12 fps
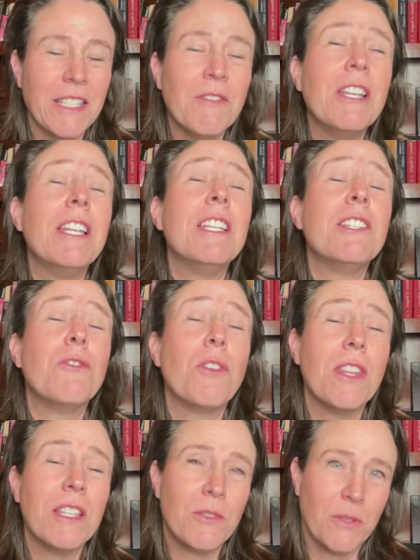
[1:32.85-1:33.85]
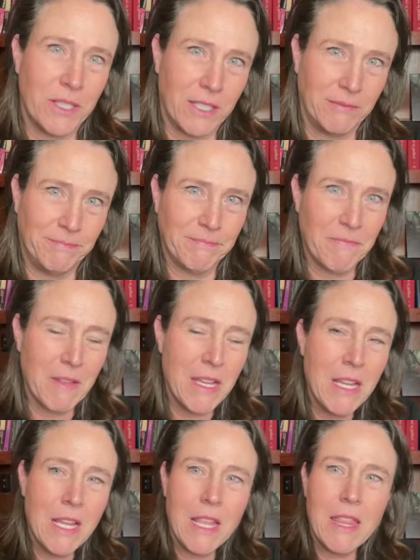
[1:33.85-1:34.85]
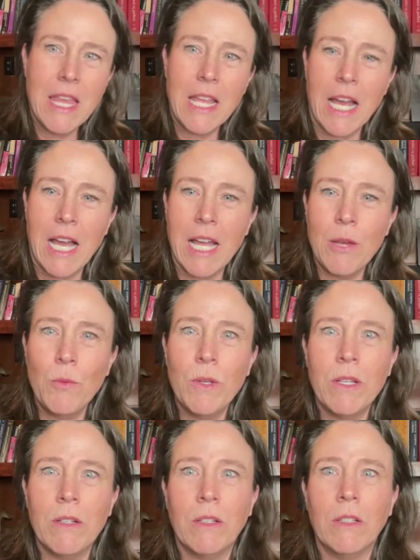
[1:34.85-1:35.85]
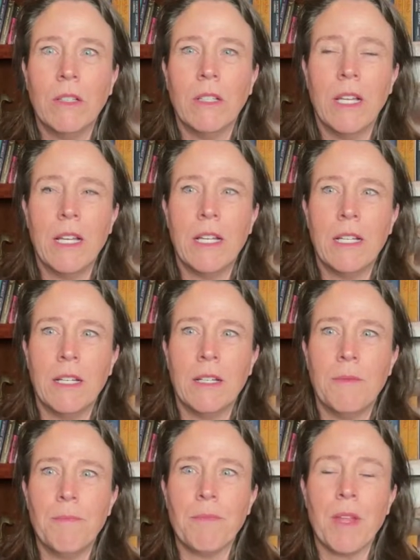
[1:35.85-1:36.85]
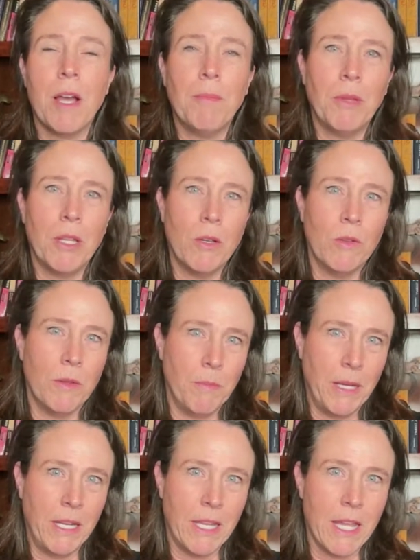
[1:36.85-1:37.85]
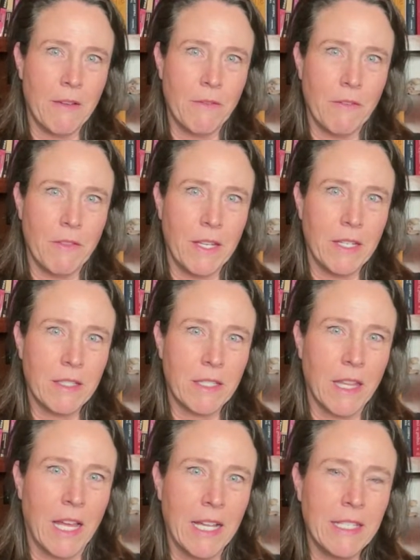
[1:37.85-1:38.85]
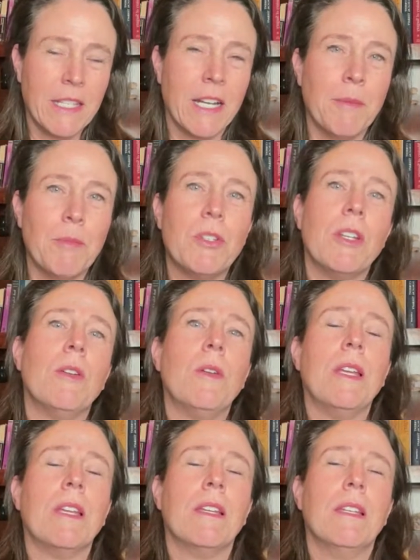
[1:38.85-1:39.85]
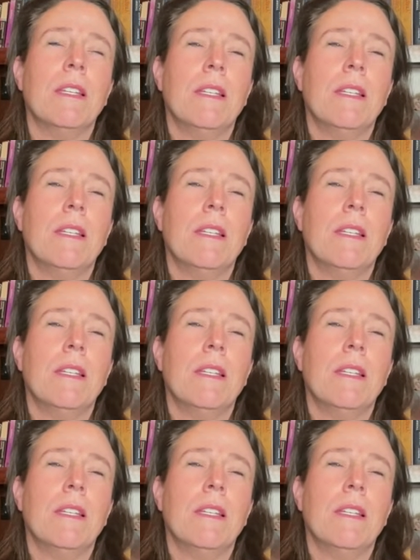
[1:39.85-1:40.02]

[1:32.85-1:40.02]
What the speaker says: And it is for this reason that I will upload the PDF of these slides that I'm showing